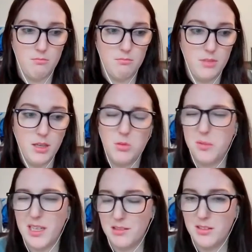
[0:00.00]
it would
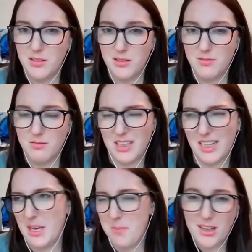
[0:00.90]
be
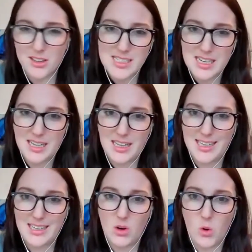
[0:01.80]
like
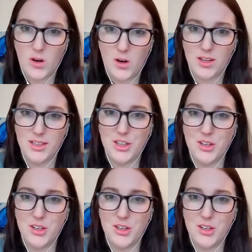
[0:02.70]
embarrassing, or, you know,